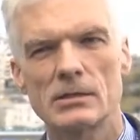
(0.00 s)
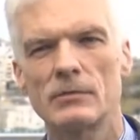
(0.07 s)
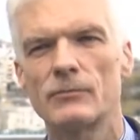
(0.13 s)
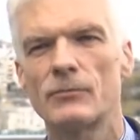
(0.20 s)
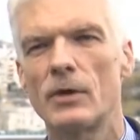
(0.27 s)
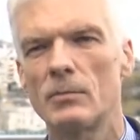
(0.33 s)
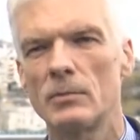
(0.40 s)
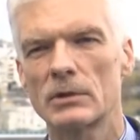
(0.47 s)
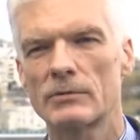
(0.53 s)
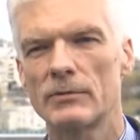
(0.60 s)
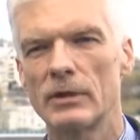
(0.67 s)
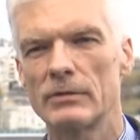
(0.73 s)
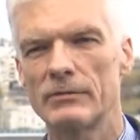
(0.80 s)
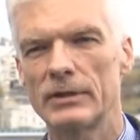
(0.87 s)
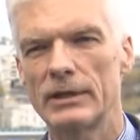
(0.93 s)
and formal
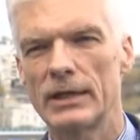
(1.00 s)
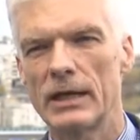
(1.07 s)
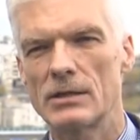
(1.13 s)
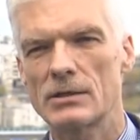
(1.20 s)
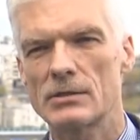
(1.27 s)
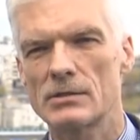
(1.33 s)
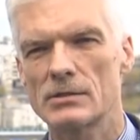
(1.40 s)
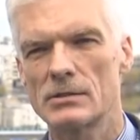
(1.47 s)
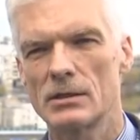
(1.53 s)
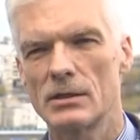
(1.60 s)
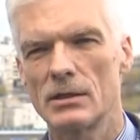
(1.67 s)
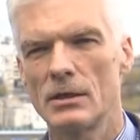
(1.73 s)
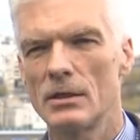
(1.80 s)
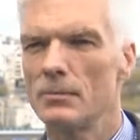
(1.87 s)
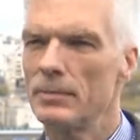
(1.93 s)
qualifications,
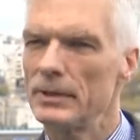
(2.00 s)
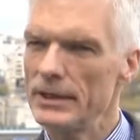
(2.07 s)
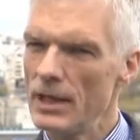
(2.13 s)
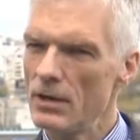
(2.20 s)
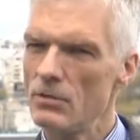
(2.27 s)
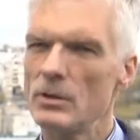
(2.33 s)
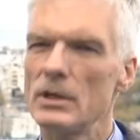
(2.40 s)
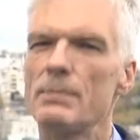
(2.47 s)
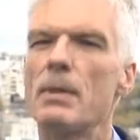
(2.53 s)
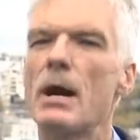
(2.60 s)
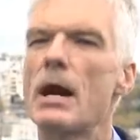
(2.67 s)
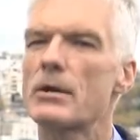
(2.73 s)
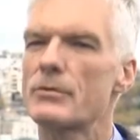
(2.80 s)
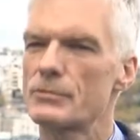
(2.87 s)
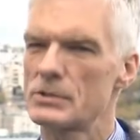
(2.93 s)
but they are only
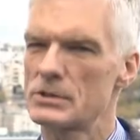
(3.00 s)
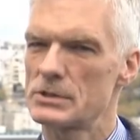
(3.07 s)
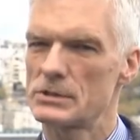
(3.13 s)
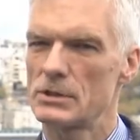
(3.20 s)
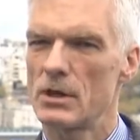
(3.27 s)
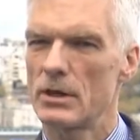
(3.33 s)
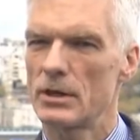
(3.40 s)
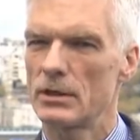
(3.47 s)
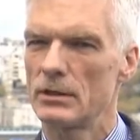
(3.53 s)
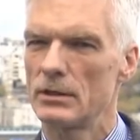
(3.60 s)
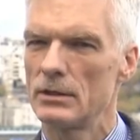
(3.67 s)
part of the story.